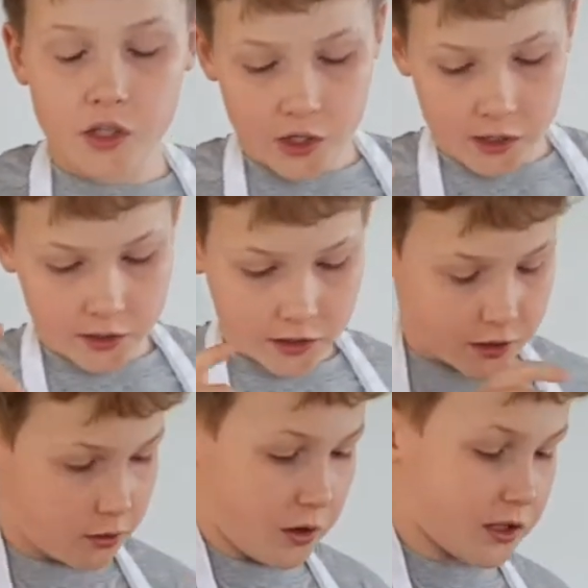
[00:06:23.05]

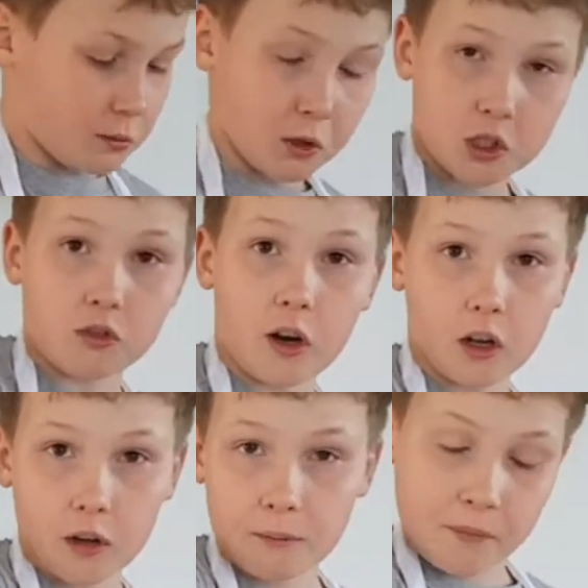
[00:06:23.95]
cheese, grated
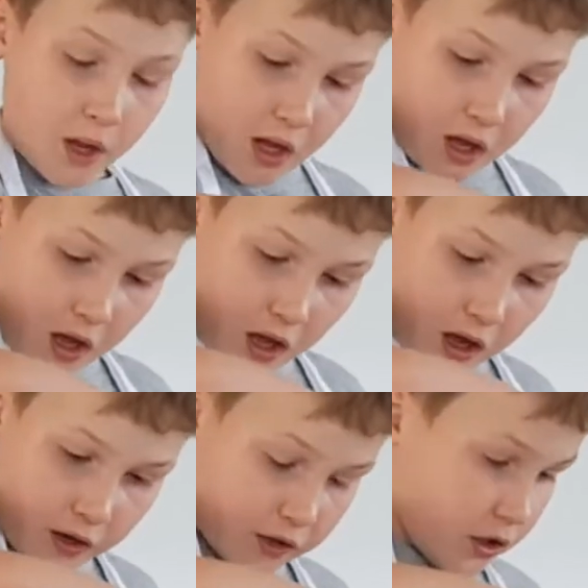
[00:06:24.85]
mozzarella,
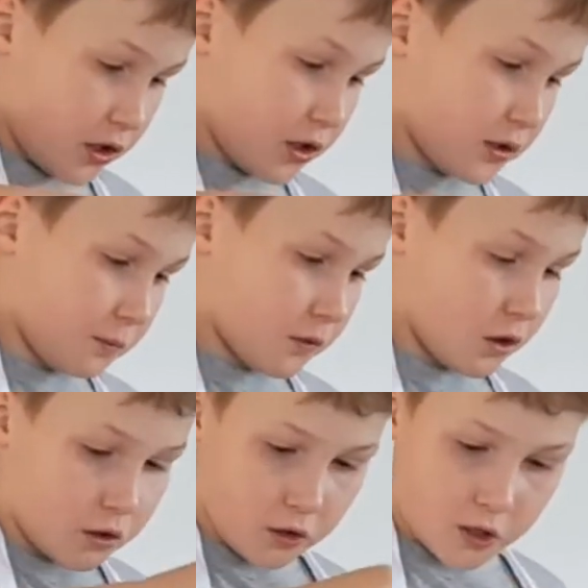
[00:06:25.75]
and just
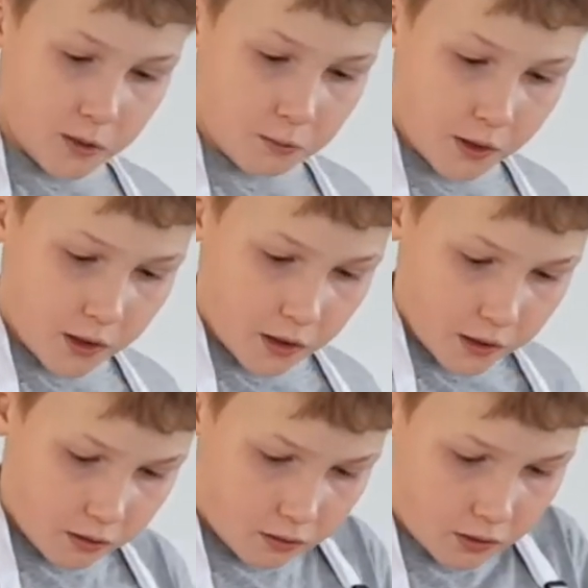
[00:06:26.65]
what I'll do is
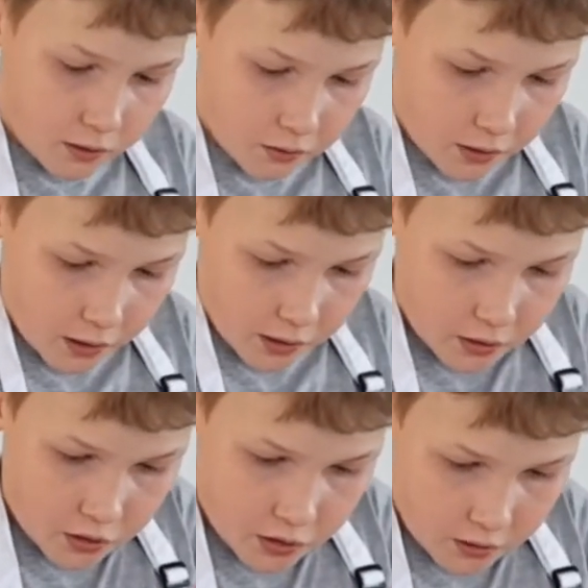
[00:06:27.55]
sprinkle it around the
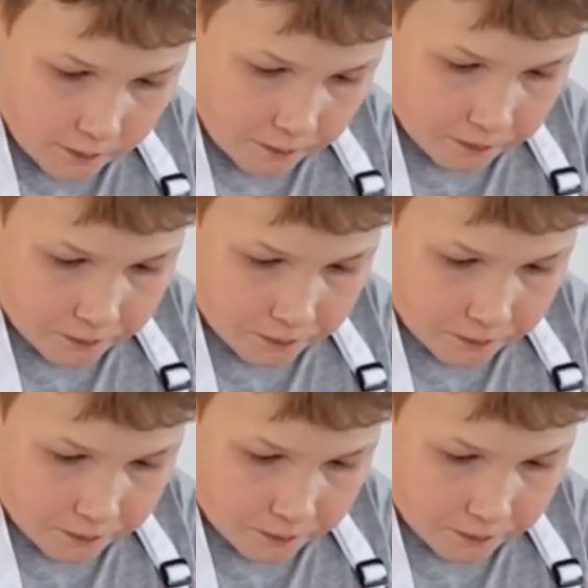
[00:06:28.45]
edge,